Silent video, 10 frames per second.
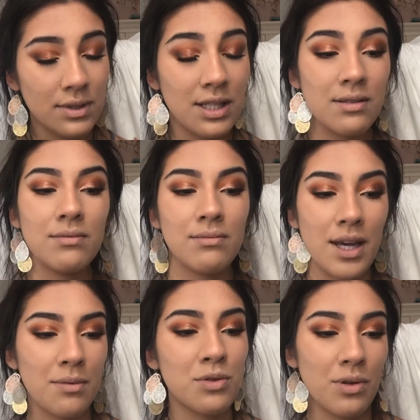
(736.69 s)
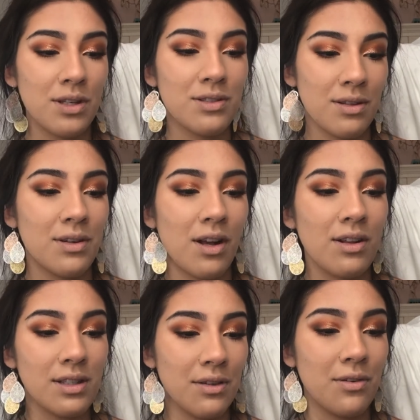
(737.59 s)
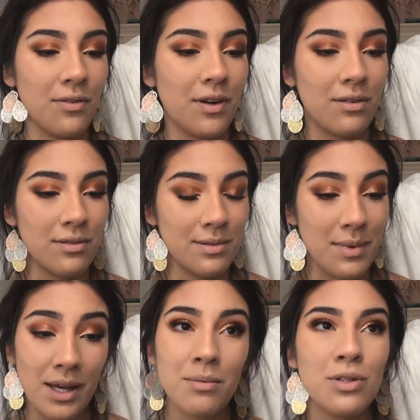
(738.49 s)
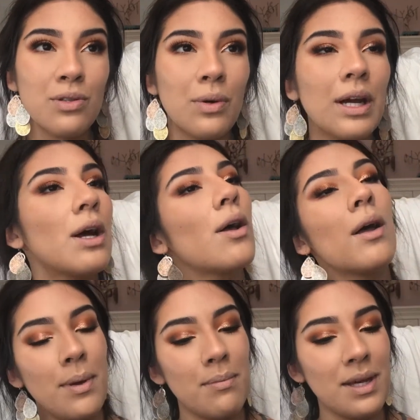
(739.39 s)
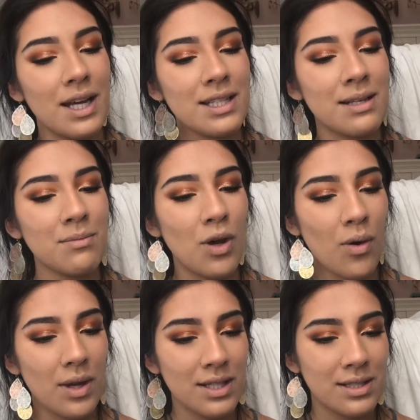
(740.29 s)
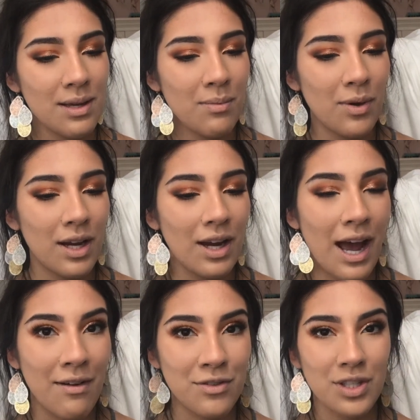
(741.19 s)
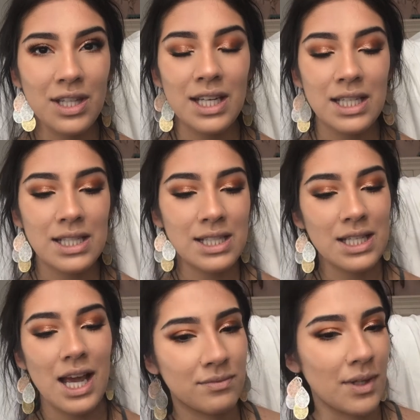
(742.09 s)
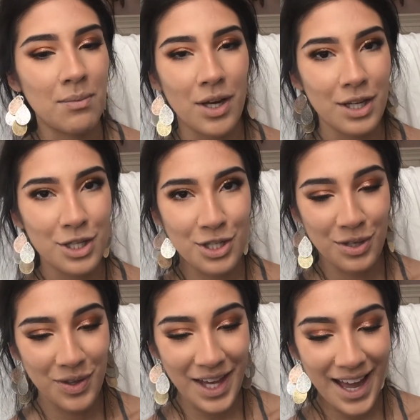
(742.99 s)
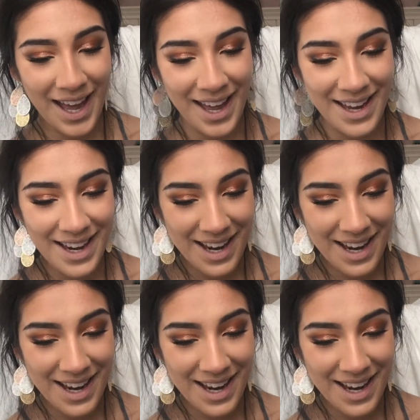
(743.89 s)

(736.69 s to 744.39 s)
The makeup tutorial is literally called Glitter Freckles Makeup Tutorial, but because I'm going somewhere after this, I'm not gonna do that.